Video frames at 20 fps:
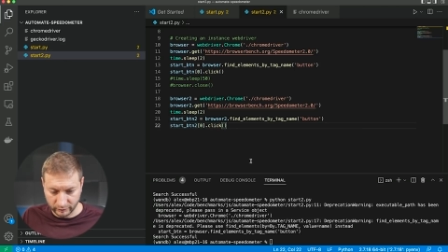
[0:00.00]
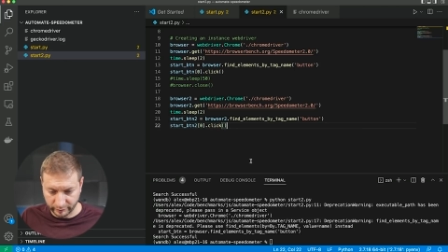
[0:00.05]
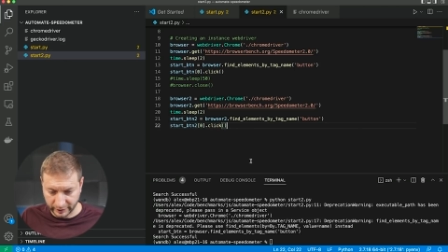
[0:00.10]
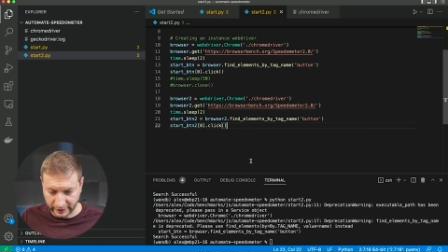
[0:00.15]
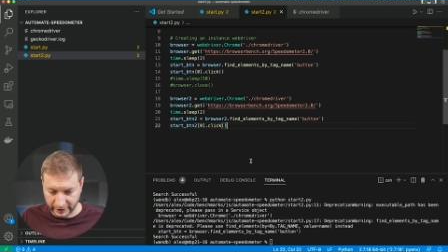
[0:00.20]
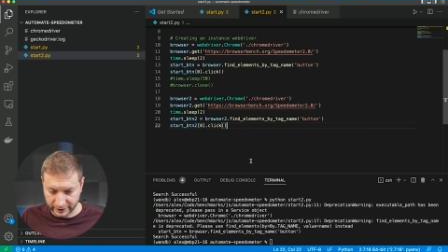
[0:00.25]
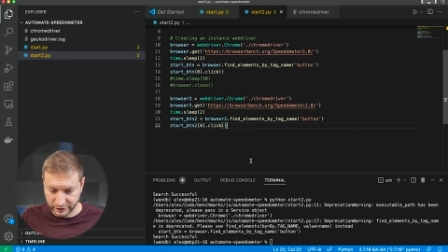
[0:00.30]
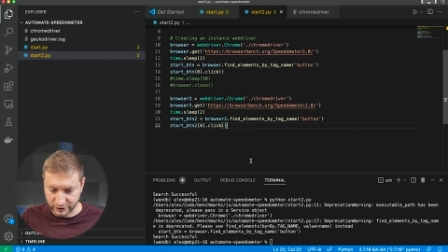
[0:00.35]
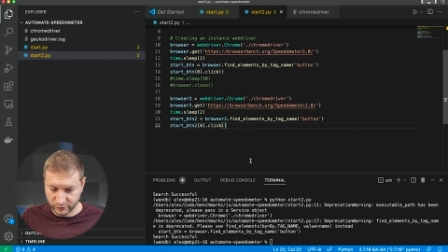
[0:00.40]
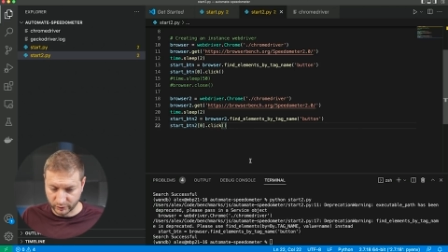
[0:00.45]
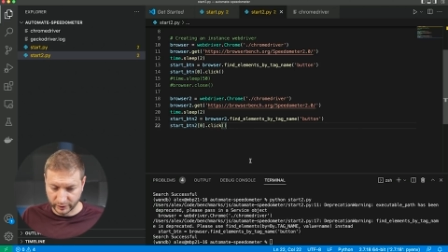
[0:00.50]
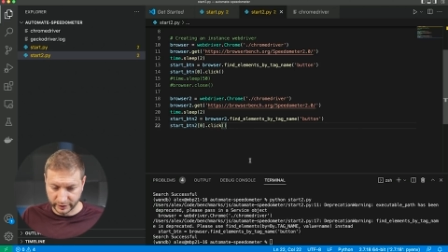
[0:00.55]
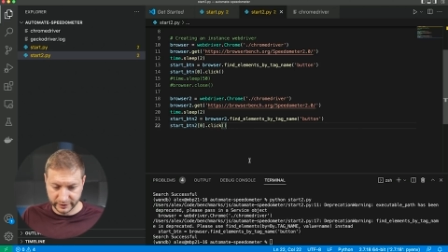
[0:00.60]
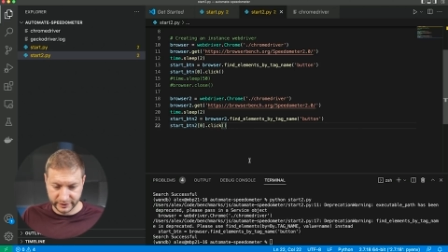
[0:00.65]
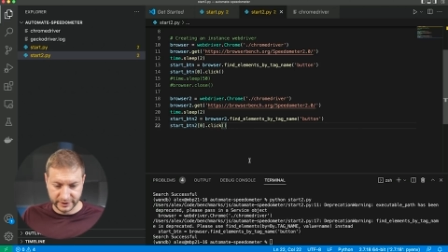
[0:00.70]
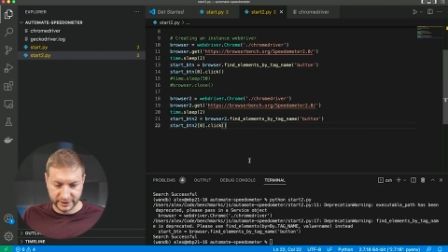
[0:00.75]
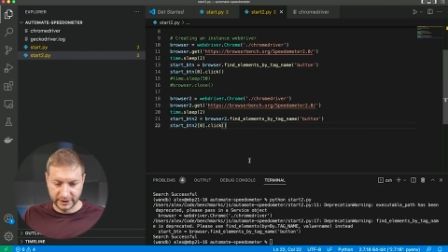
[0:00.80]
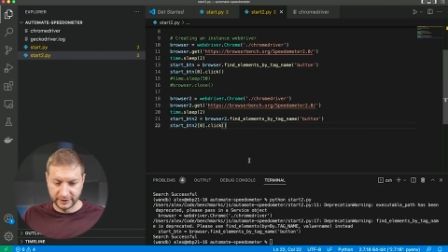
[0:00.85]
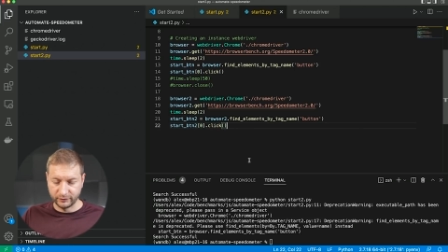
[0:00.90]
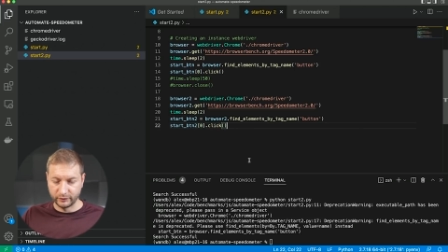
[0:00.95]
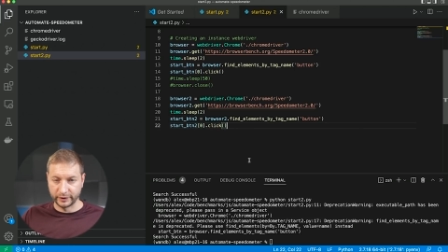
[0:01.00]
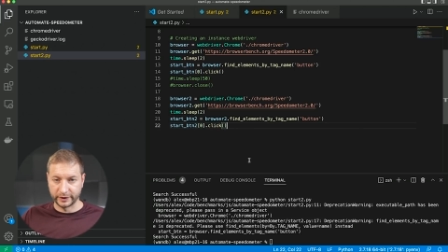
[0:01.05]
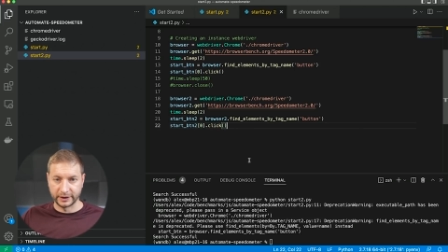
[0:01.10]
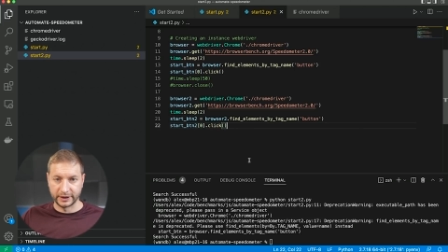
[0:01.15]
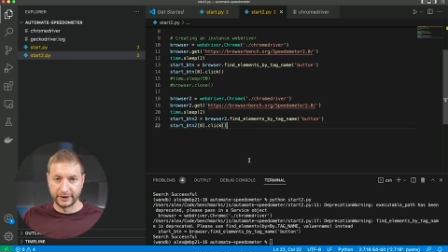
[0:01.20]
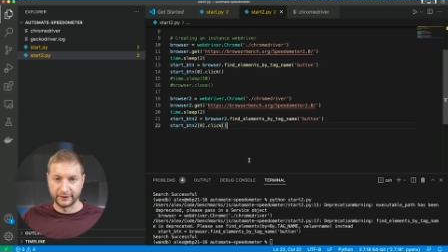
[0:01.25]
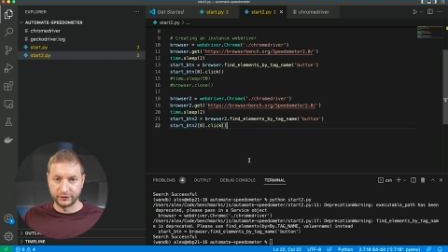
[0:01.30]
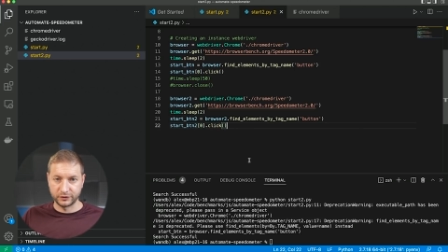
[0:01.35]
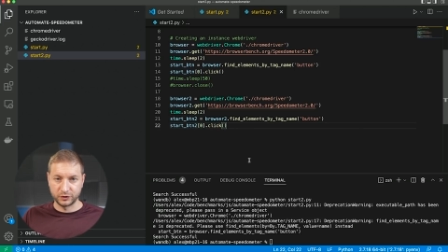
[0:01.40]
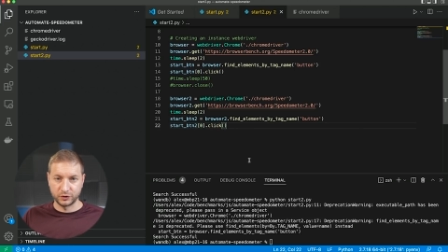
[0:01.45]
but I just want to see if we can
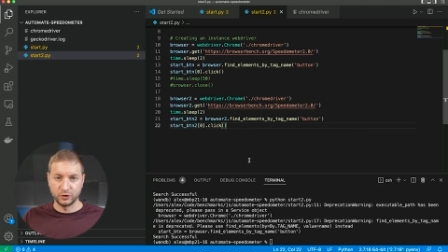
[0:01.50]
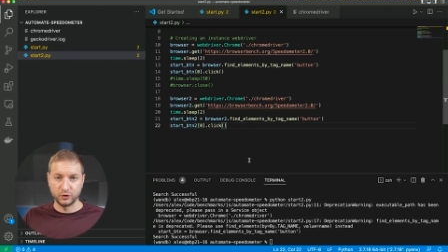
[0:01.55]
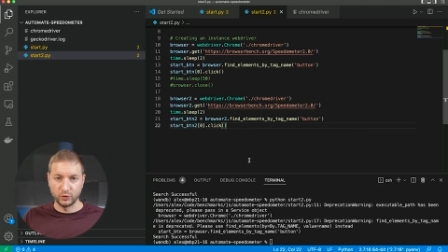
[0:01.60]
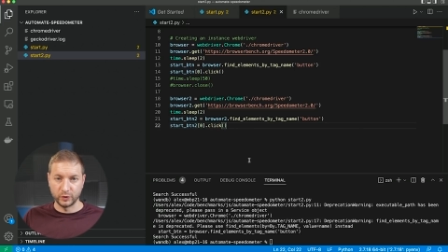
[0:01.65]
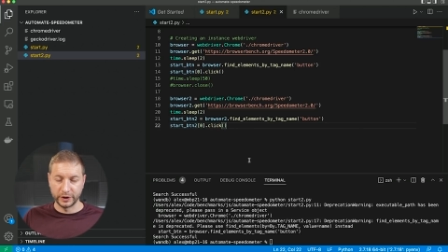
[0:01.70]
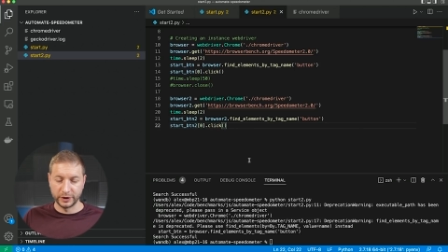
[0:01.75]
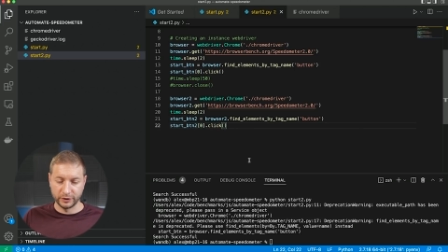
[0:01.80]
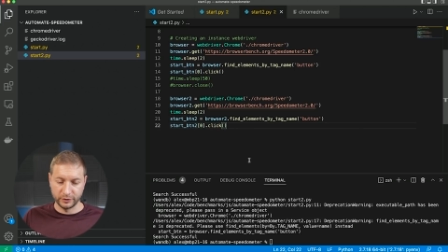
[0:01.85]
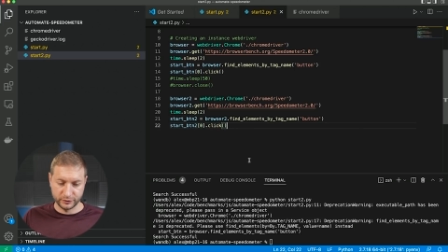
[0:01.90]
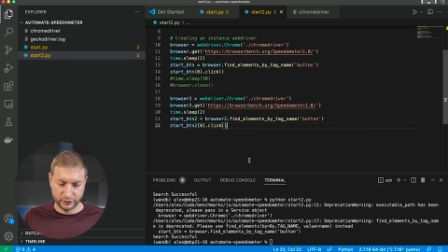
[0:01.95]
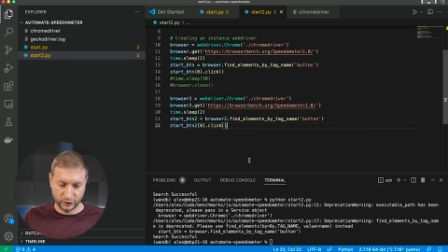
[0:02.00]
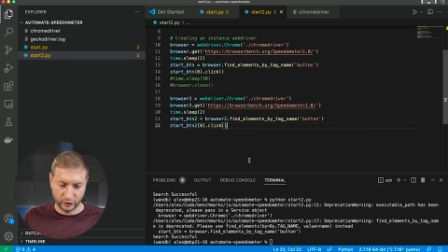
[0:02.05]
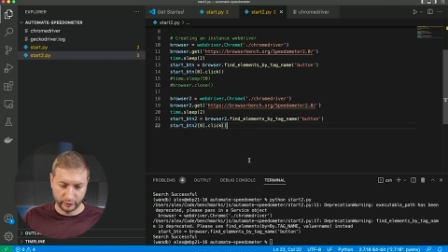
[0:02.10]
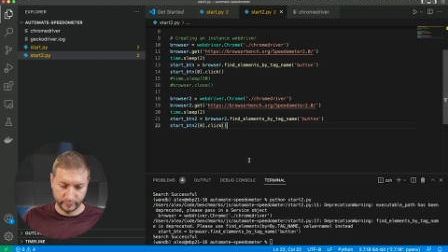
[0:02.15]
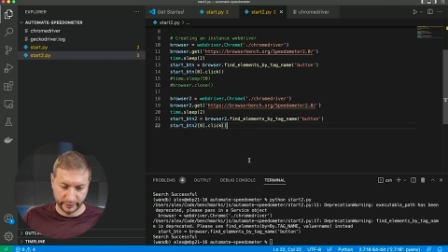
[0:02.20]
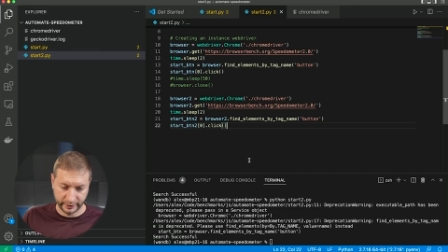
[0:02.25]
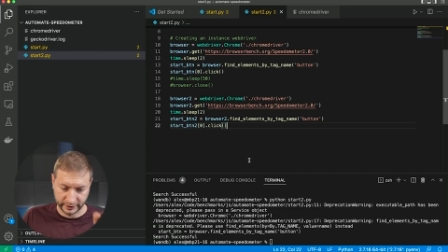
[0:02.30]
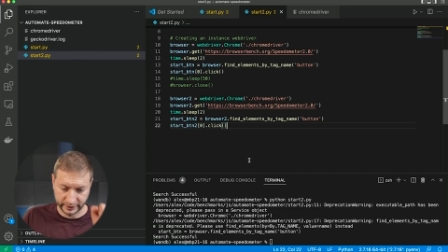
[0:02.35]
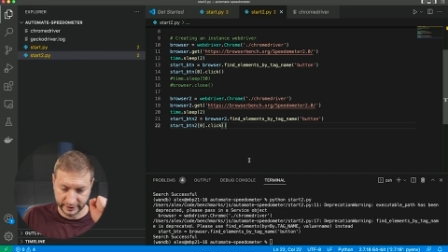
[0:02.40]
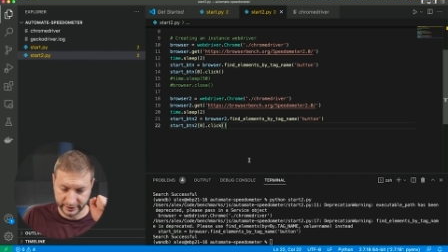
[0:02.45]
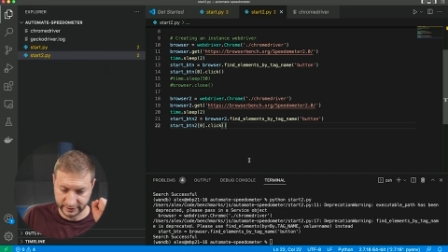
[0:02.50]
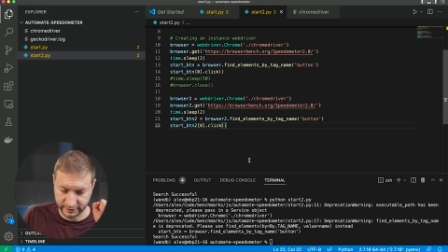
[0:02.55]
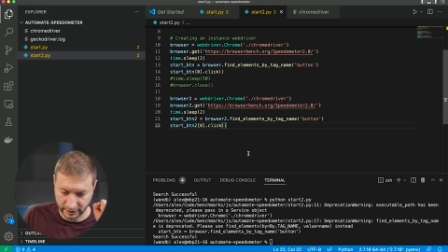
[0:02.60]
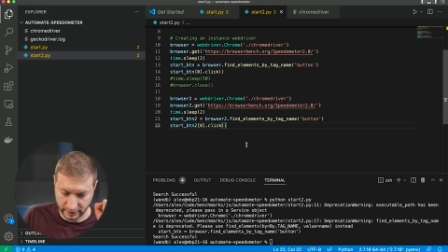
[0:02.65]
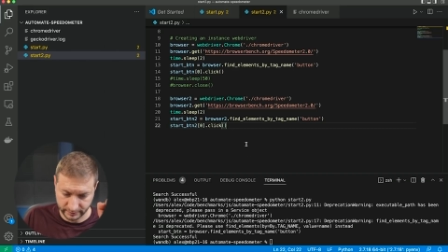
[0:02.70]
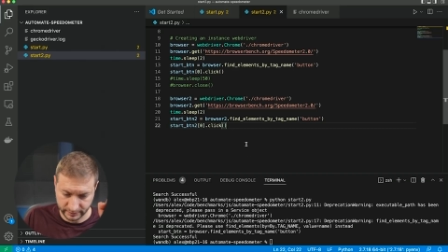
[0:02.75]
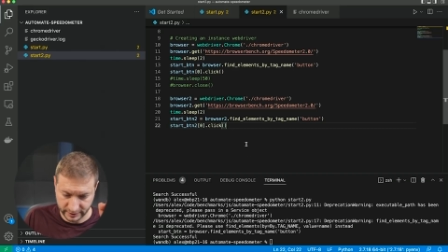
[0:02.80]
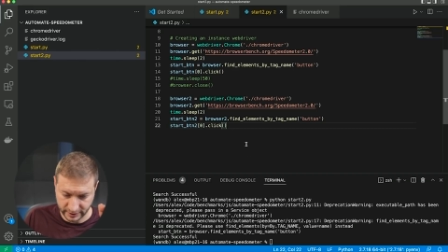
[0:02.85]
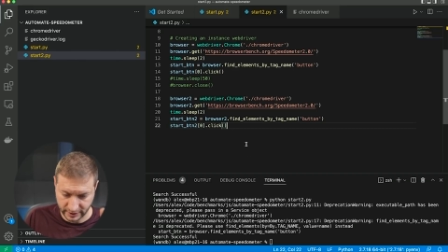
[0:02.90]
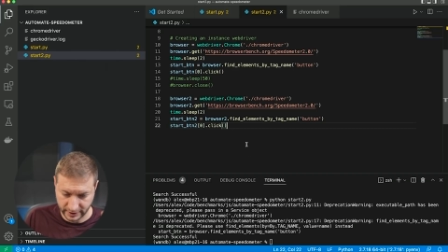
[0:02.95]
have two windows open at the
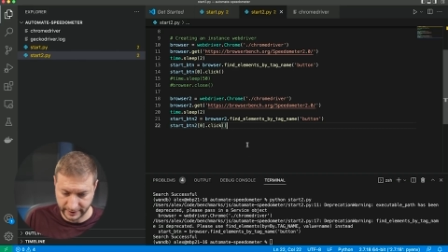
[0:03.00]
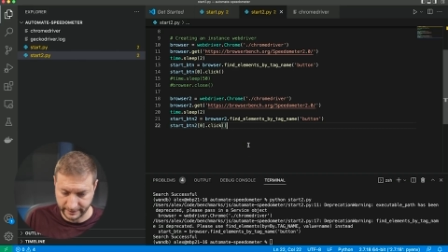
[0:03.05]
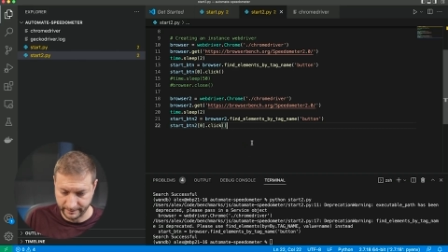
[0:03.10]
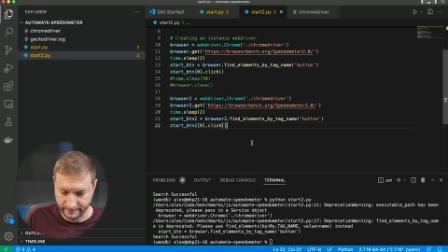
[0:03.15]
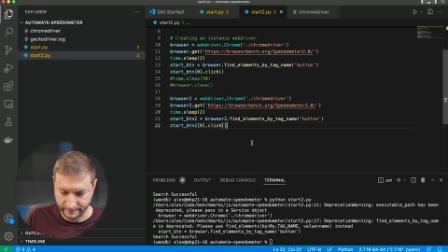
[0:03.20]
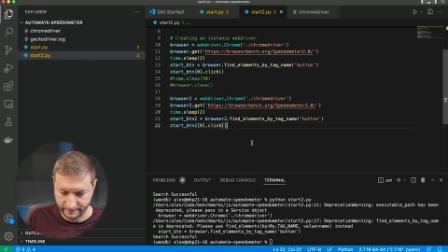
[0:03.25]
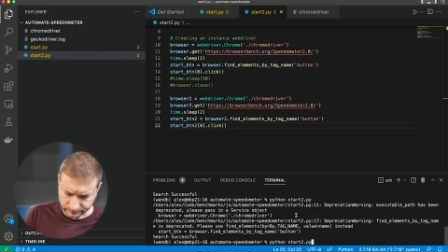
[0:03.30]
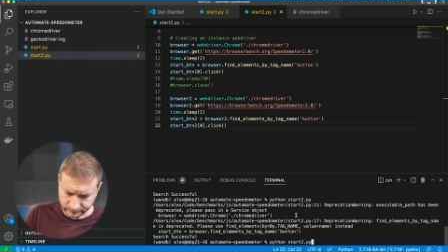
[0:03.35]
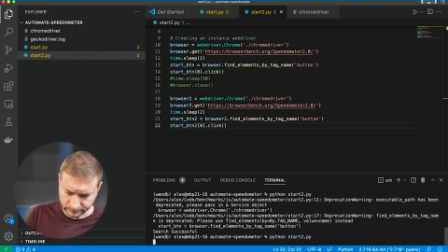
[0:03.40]
same time.